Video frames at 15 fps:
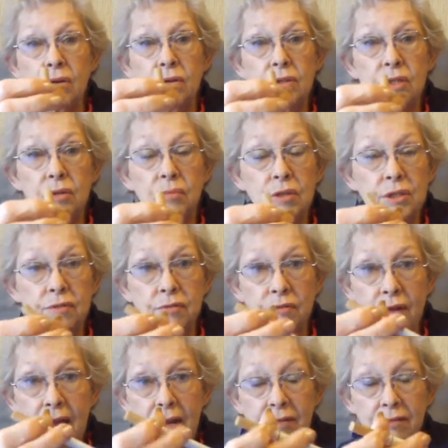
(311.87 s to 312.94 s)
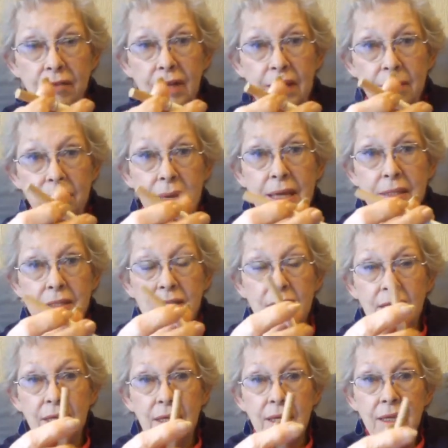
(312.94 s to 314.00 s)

because it was frightfully messy.